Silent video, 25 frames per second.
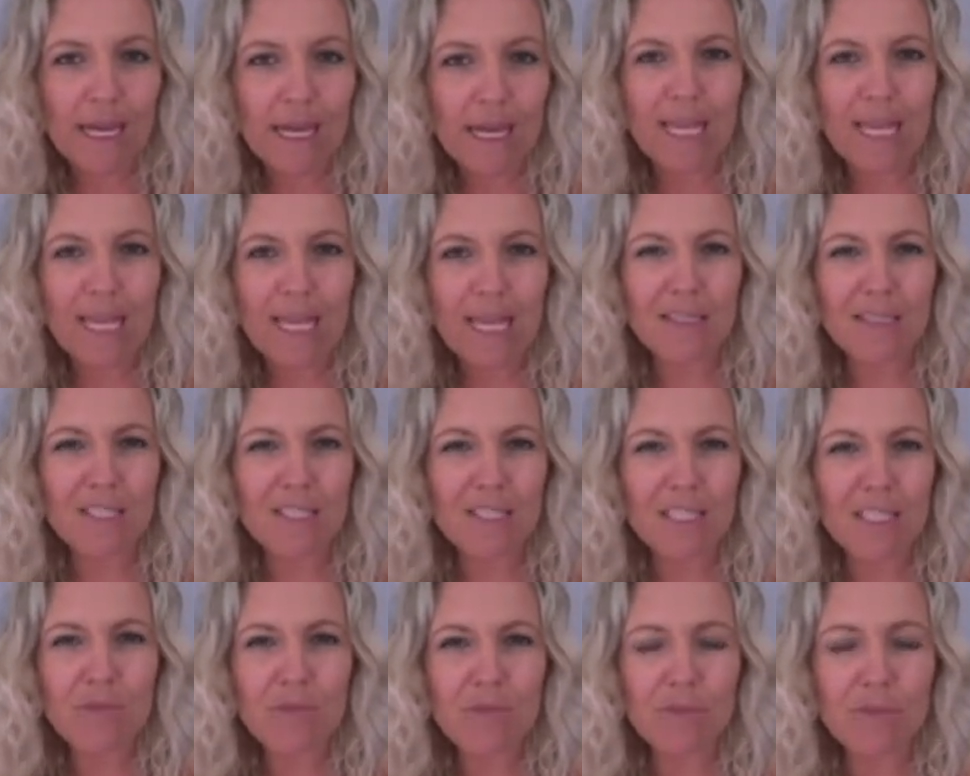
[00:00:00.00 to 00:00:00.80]
It's
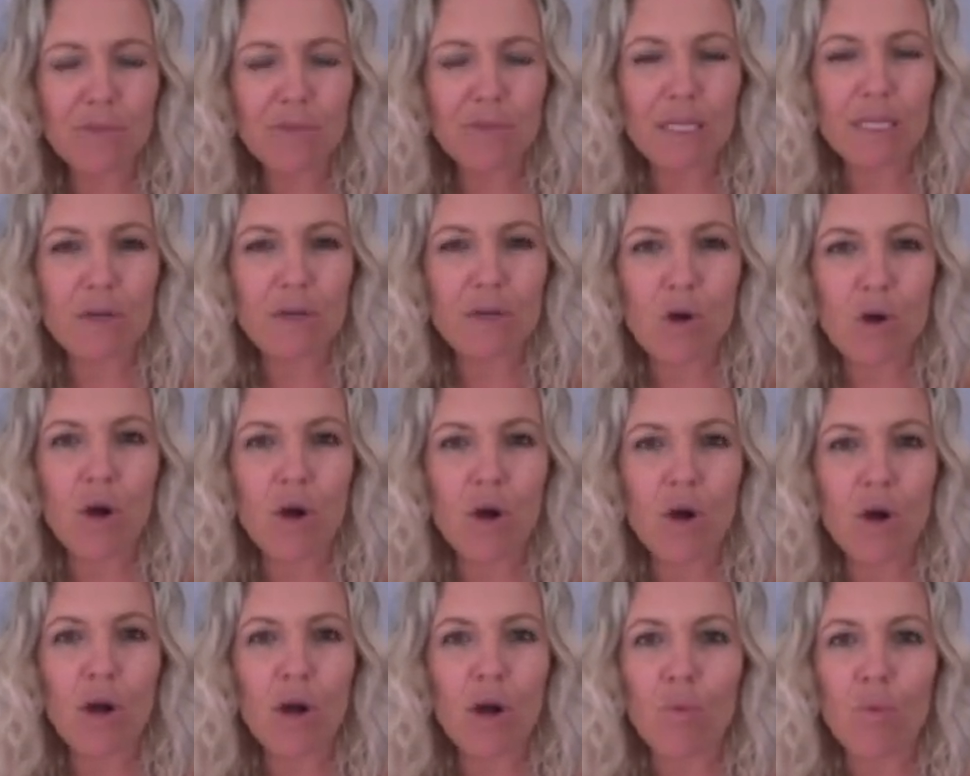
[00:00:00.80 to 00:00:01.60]
just really
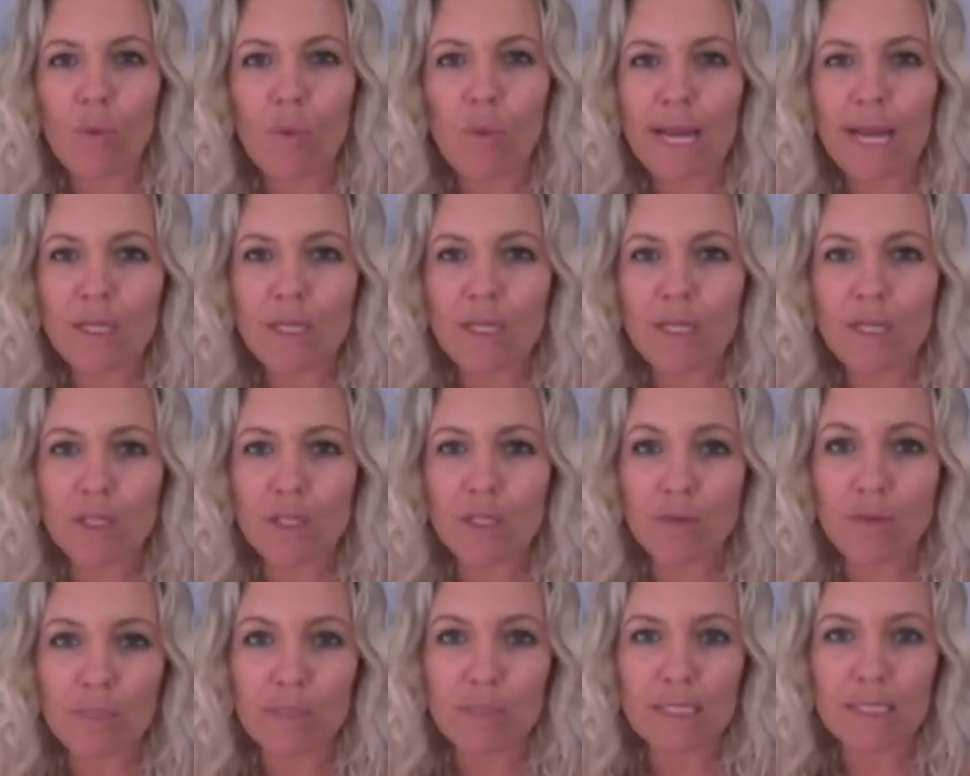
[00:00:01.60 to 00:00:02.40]
not a way to
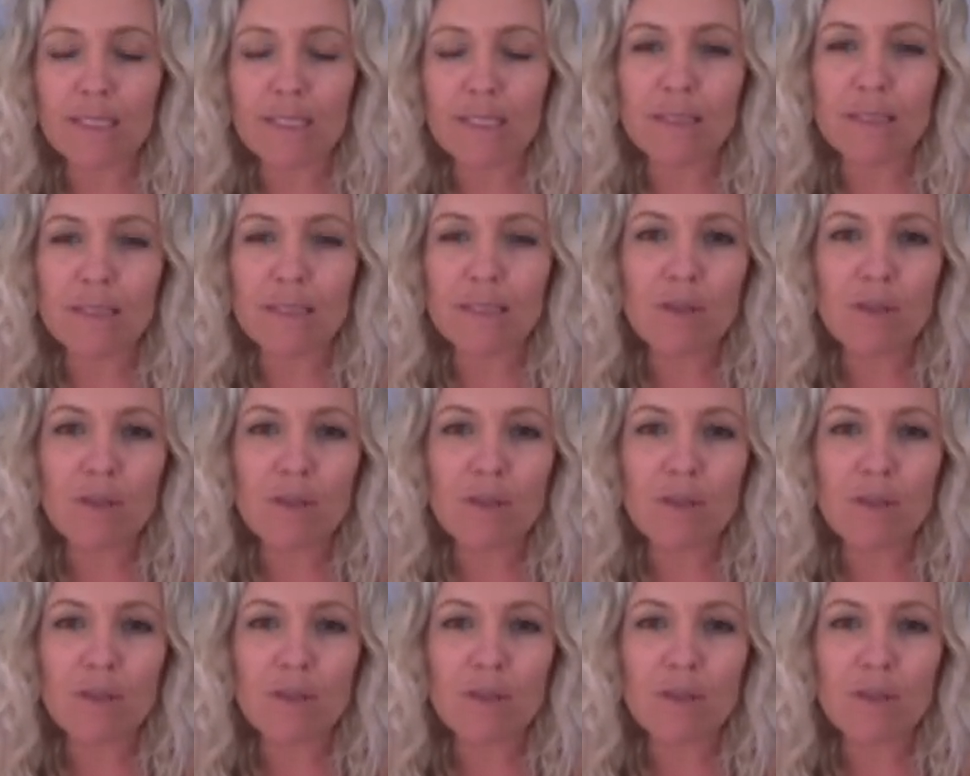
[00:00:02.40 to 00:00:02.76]
do business. It's